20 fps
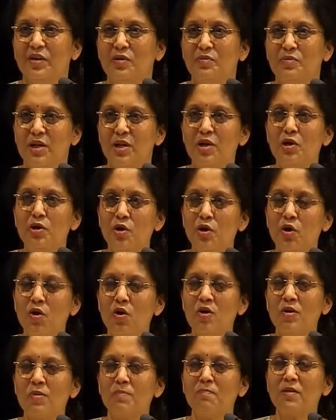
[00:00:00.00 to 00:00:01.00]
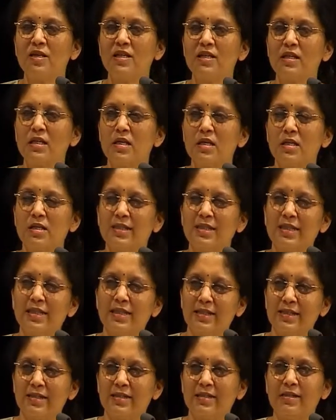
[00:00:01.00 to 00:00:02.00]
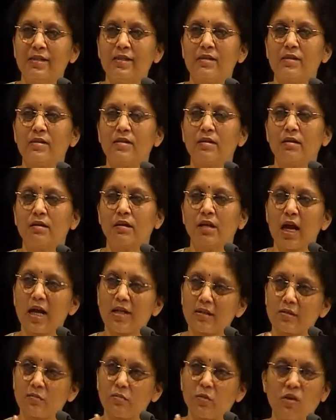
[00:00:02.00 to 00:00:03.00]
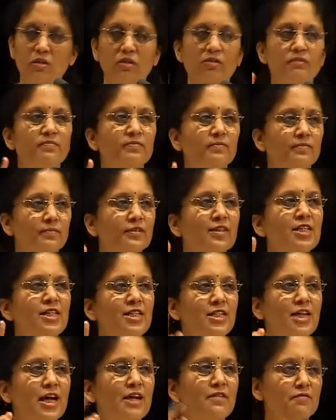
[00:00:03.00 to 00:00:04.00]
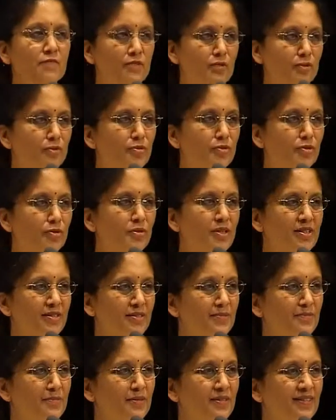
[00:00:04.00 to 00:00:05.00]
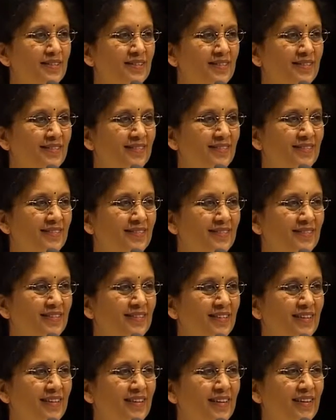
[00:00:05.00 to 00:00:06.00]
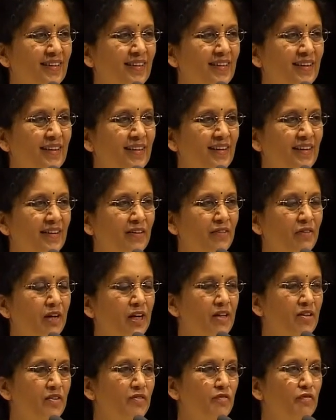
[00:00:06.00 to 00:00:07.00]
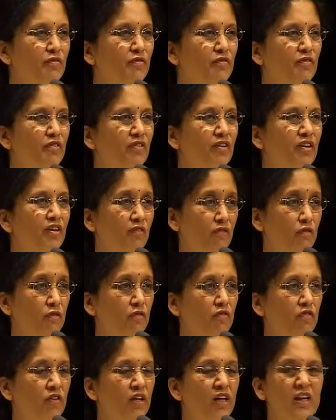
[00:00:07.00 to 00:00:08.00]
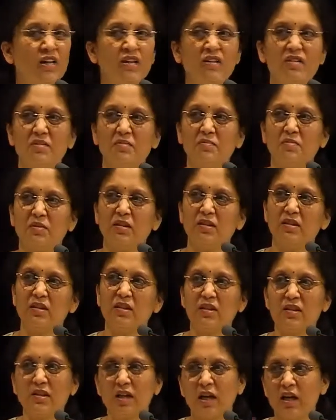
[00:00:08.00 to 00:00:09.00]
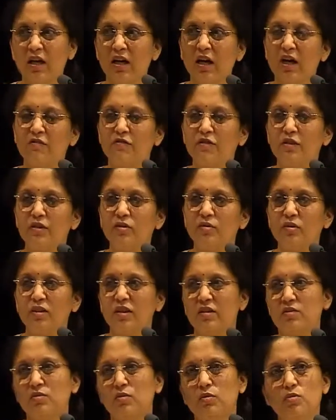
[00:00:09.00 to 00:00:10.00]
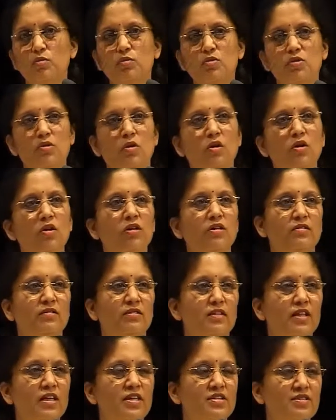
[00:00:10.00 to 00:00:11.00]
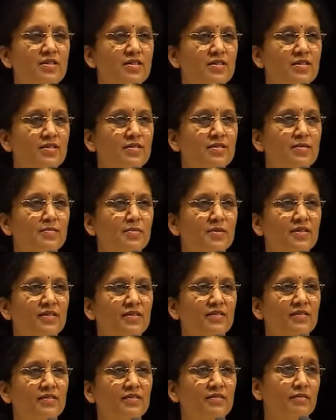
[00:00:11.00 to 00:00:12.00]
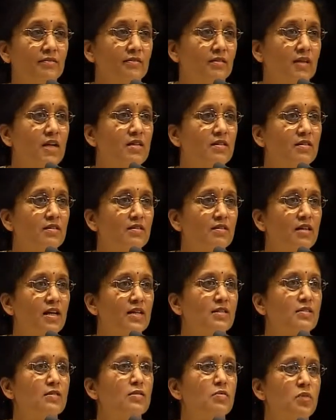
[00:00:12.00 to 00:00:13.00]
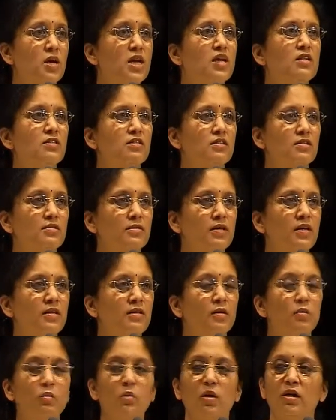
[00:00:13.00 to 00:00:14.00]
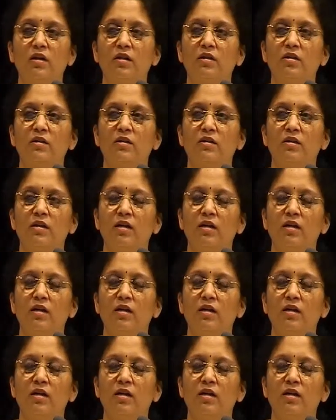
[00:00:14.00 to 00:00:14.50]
When you know a person is disinterested, that's what drives you towards the person. When if you feel that the person is running after you, then you lose all interest in the person. So that's the way it is in the world.